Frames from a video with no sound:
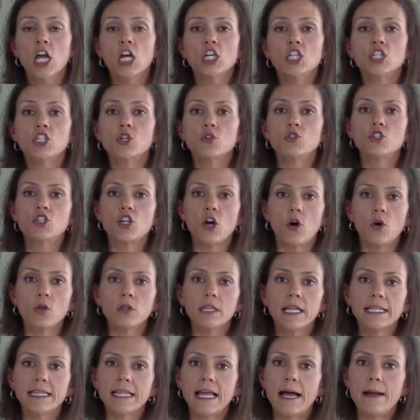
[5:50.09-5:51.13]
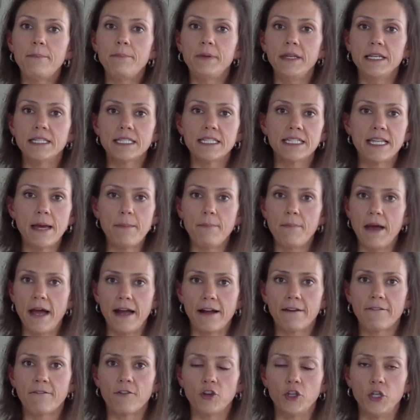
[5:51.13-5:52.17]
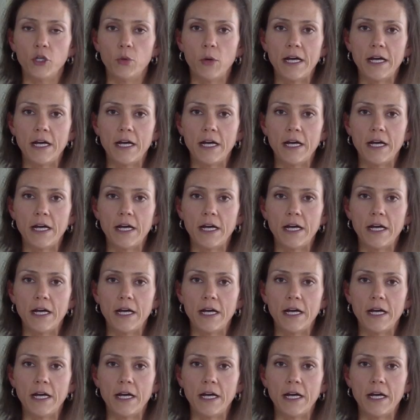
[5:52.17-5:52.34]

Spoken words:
So don't let that be a setback for you.